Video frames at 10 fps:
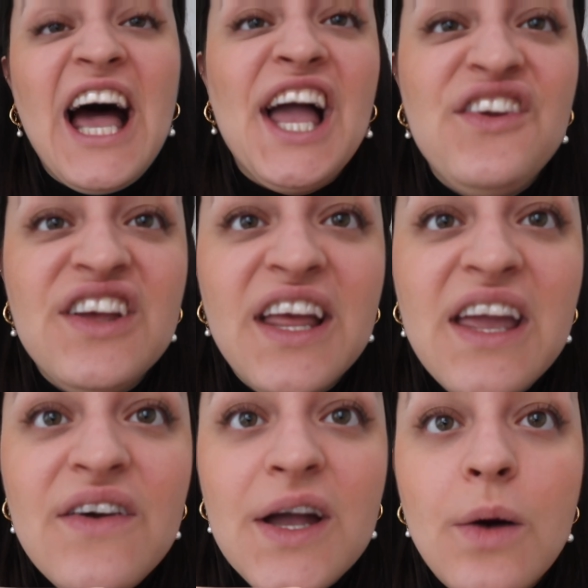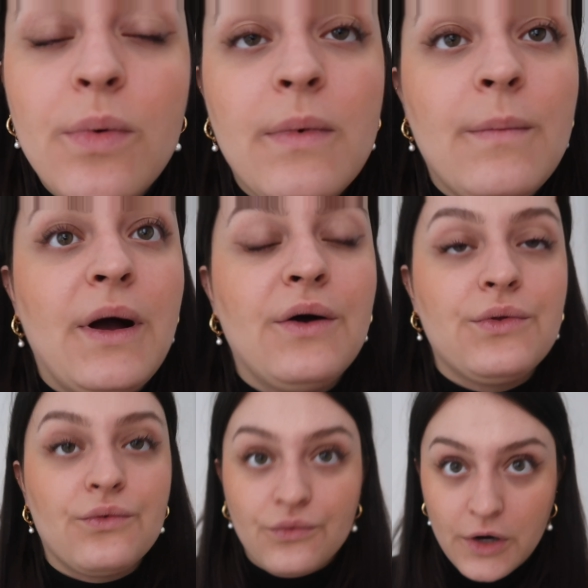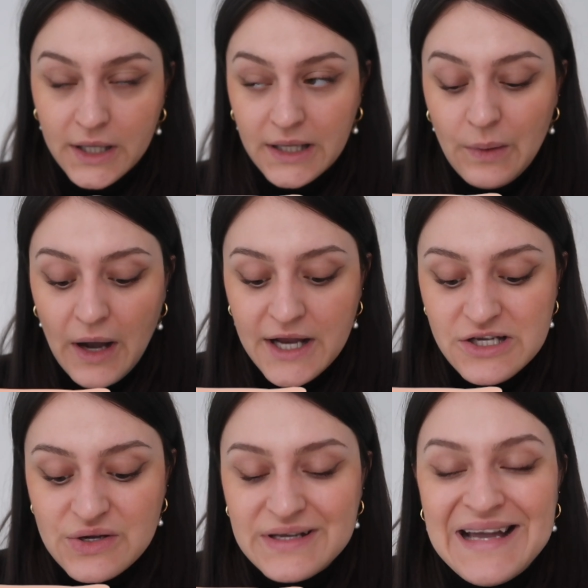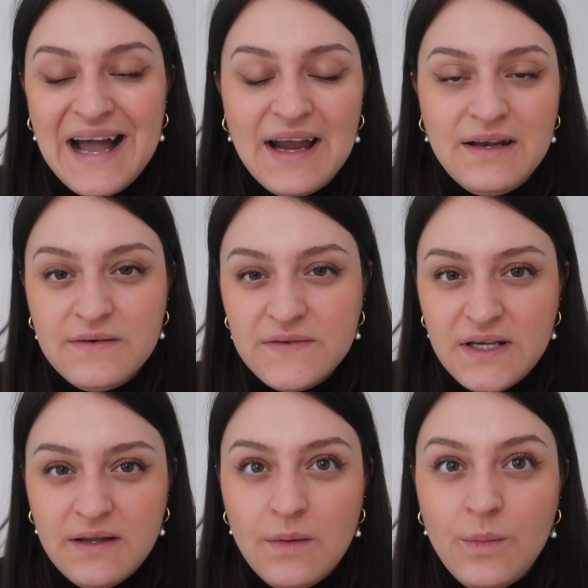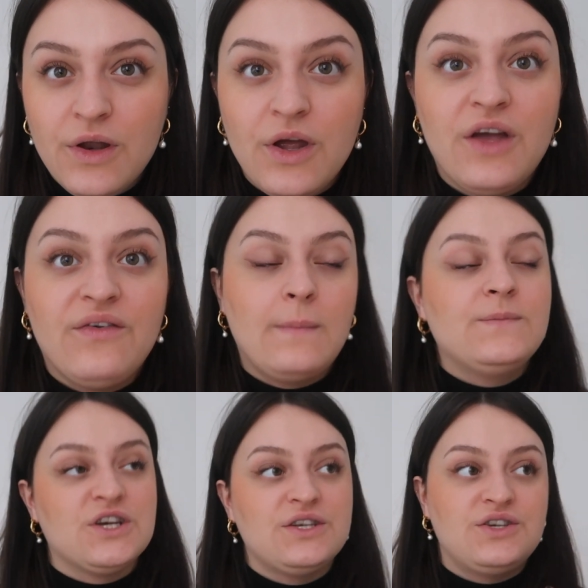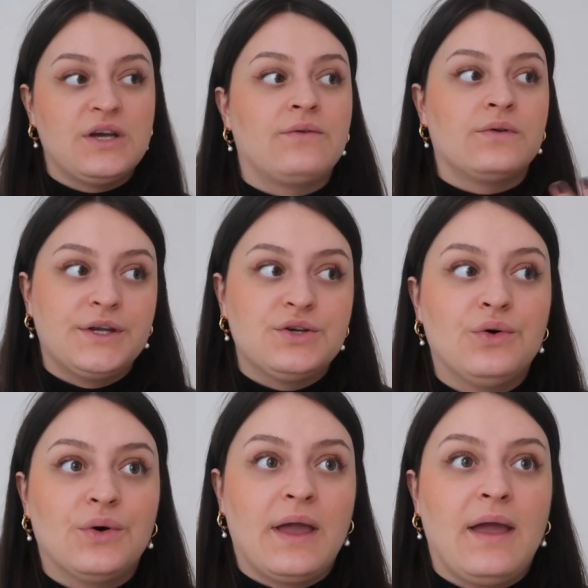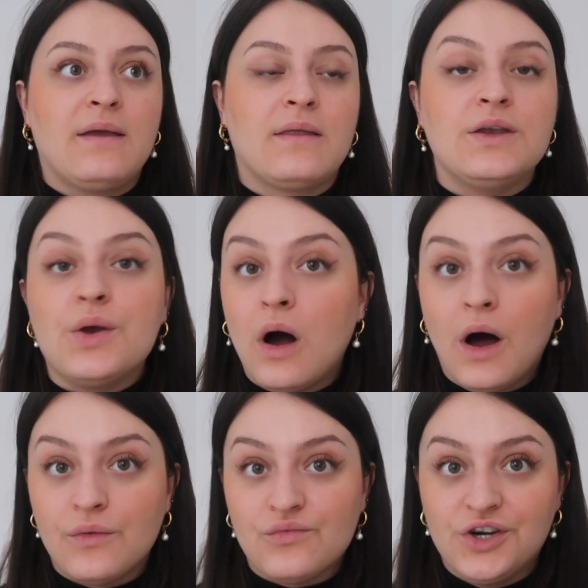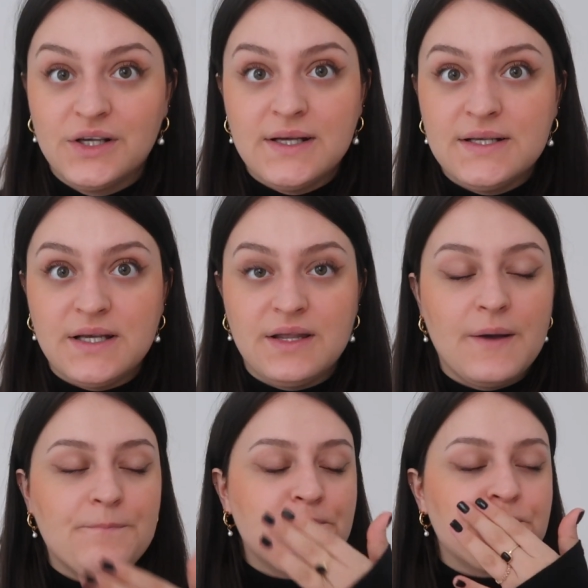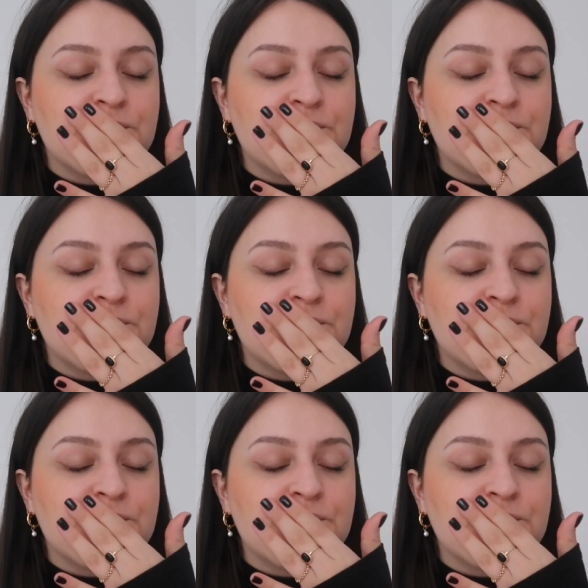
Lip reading: I feel like if I open my mouth really wide, you can kind of see them, but if I'm just generally talking, then you can't really see them.